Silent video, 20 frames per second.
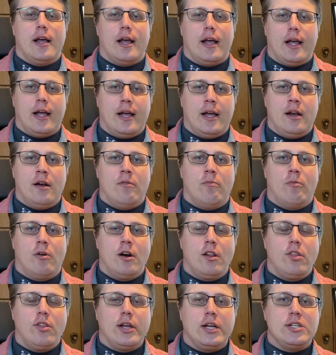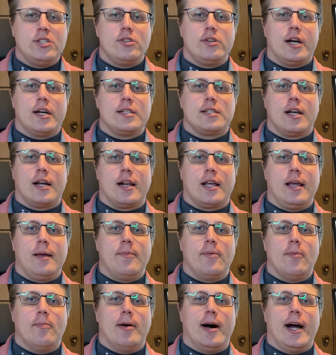And one of the things you guys got to keep
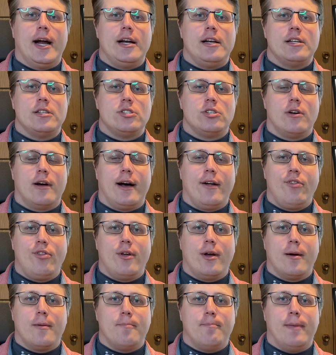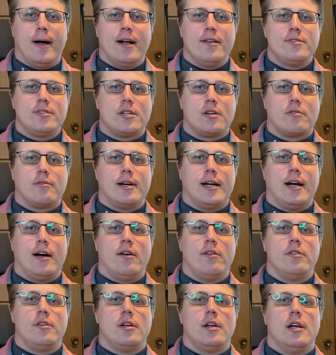in mind is you're out there bouncing
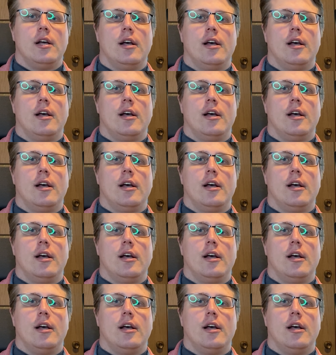around.